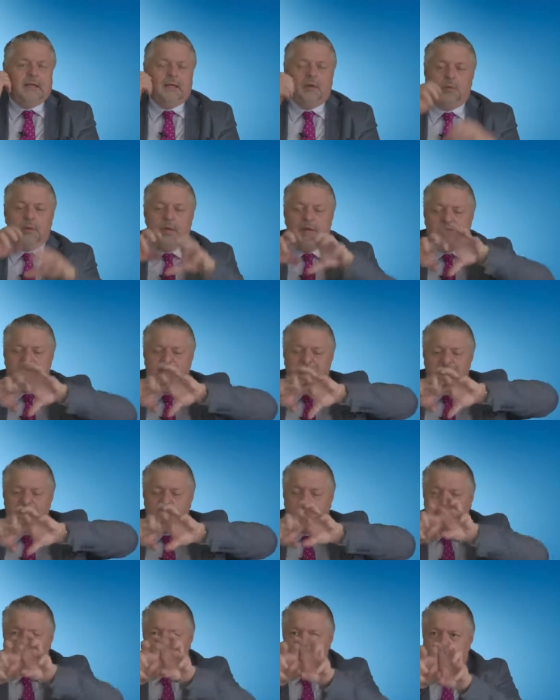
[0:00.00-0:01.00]
we have
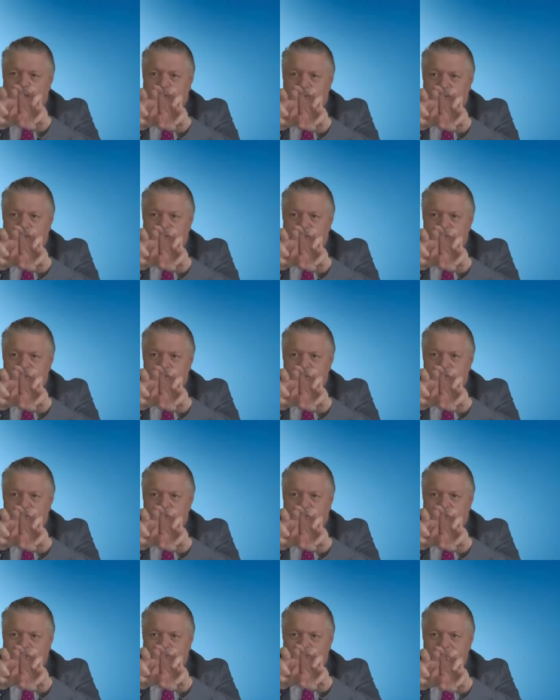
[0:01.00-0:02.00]
these three mandates
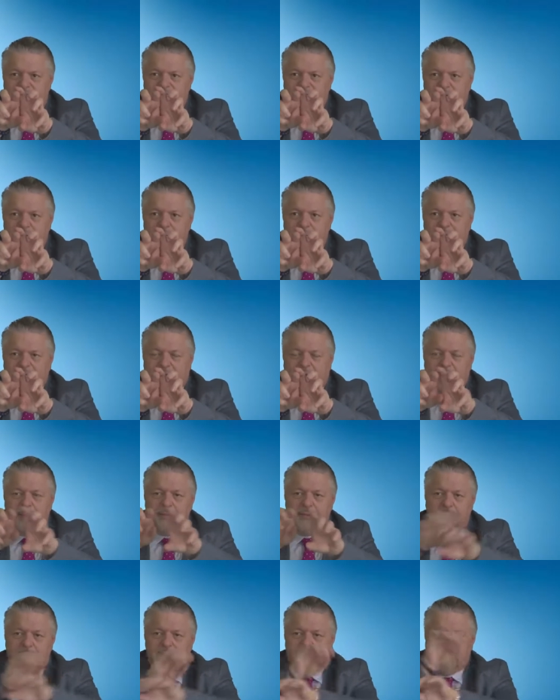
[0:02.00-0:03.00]
at the same
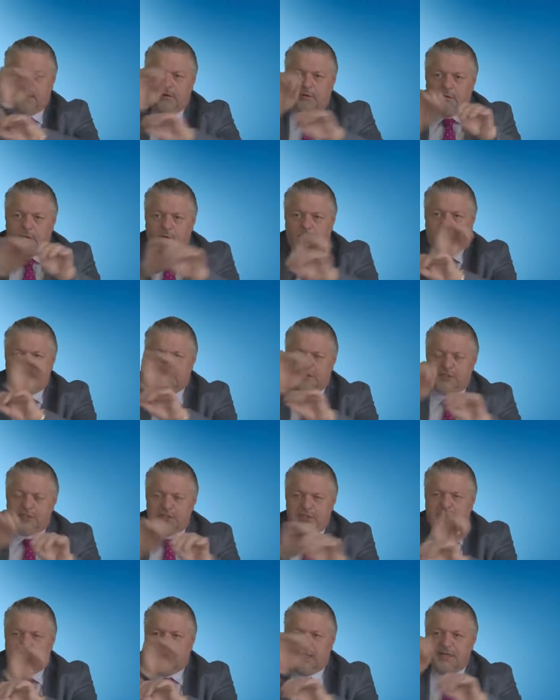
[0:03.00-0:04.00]
time, and they're always
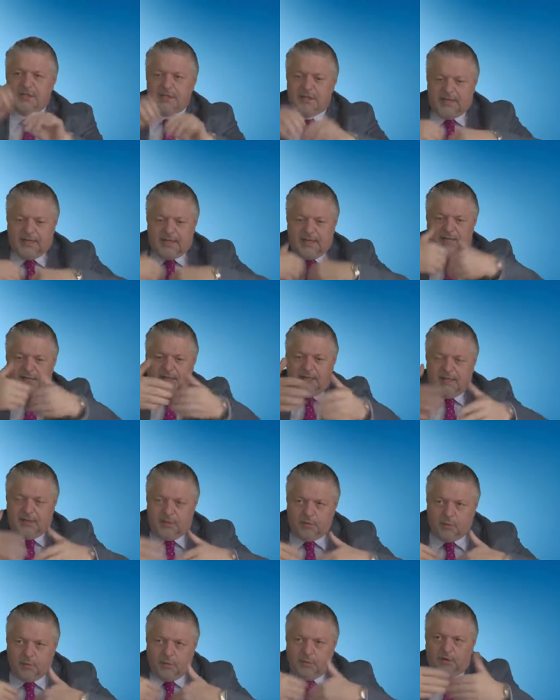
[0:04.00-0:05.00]
changing in
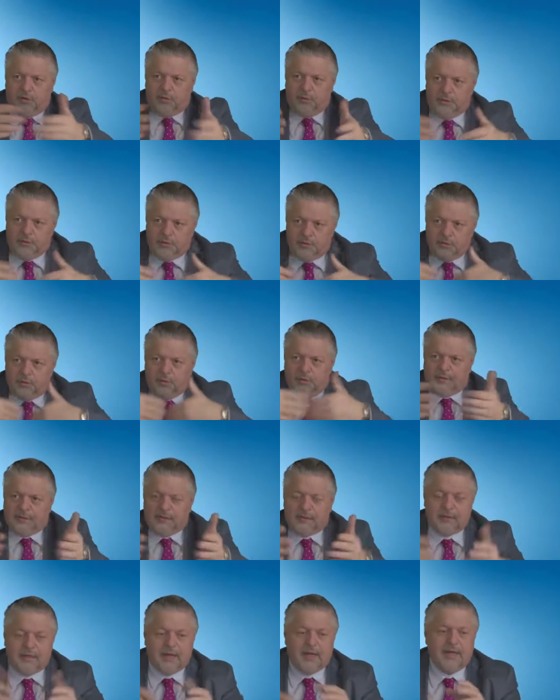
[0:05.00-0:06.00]
the work we do with
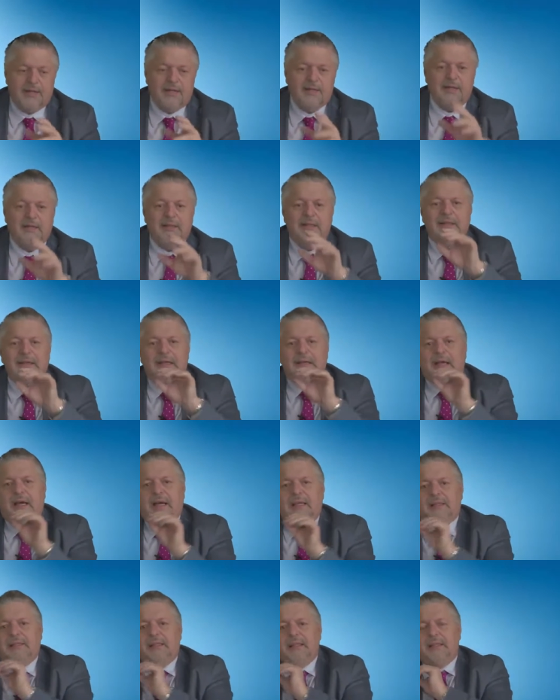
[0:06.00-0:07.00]
the client.
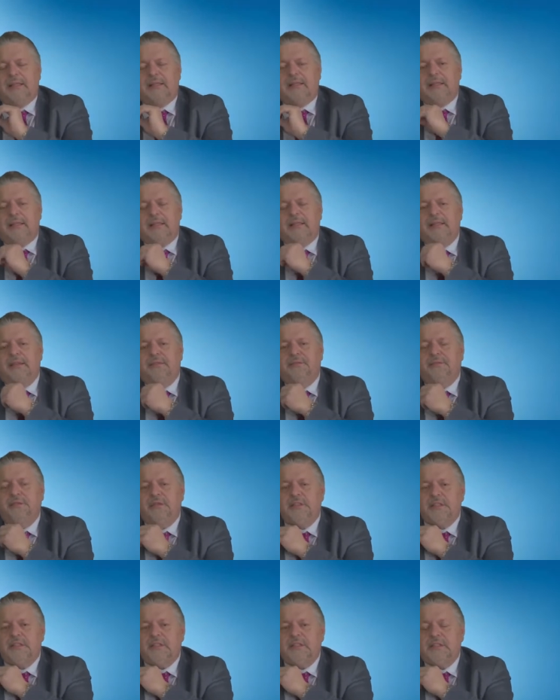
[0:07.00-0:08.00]
I think the
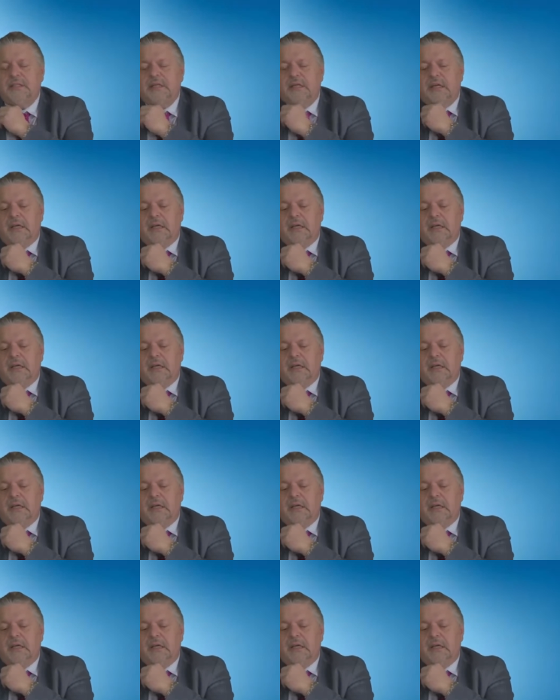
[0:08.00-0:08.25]
difference